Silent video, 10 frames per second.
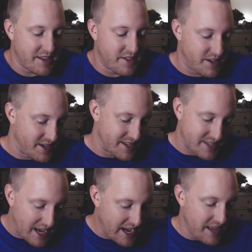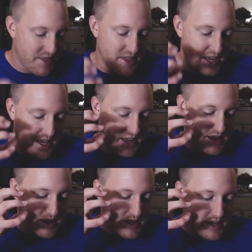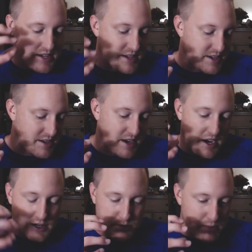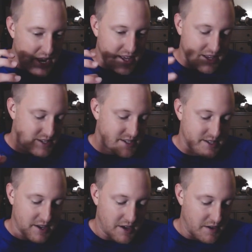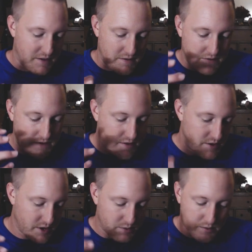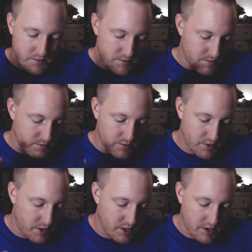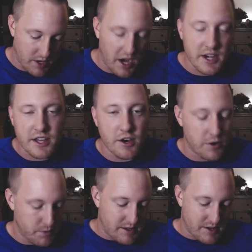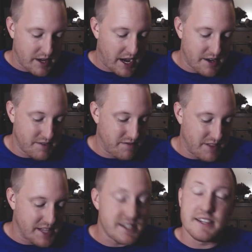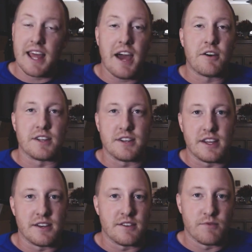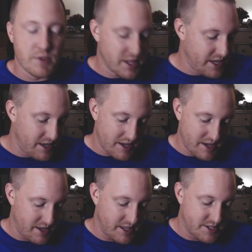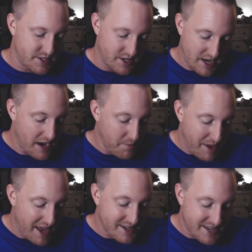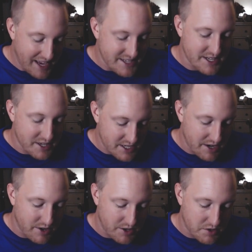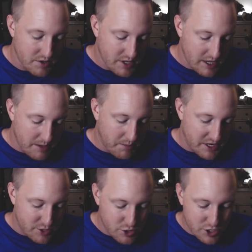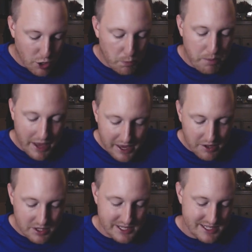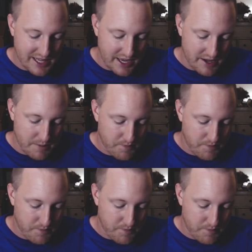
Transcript: the design, the cosmetics of, you know, the honeycomb kind of lets it down, and really it's not a bad tasting cereal, but it's just so pale. It's like,